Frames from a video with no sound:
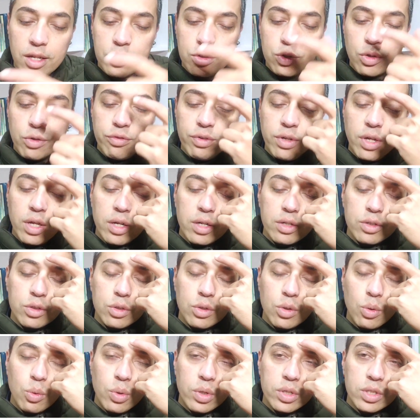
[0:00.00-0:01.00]
So if you are
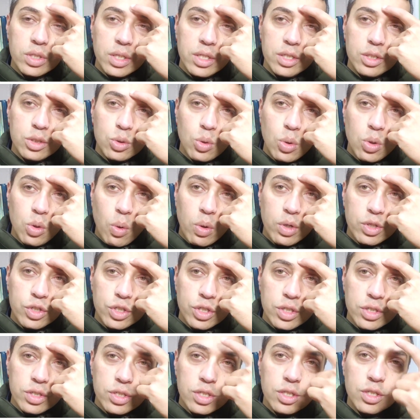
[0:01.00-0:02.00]
originally soul
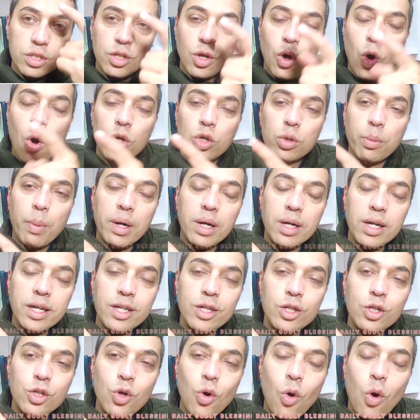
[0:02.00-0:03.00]
conscious, then
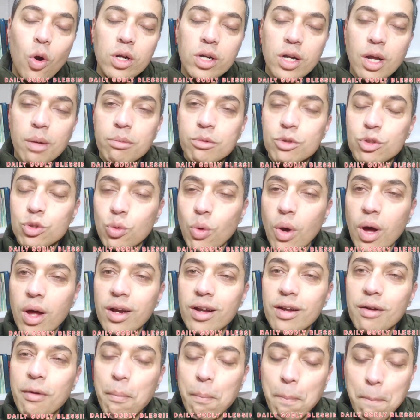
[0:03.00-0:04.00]
automatically God comes to our
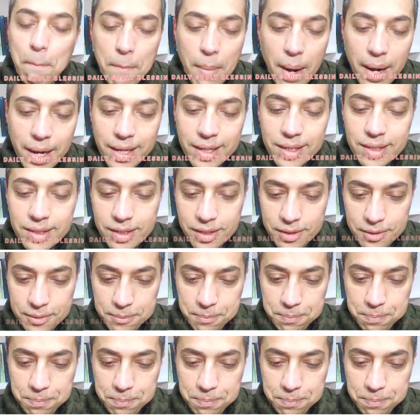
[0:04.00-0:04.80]
mind.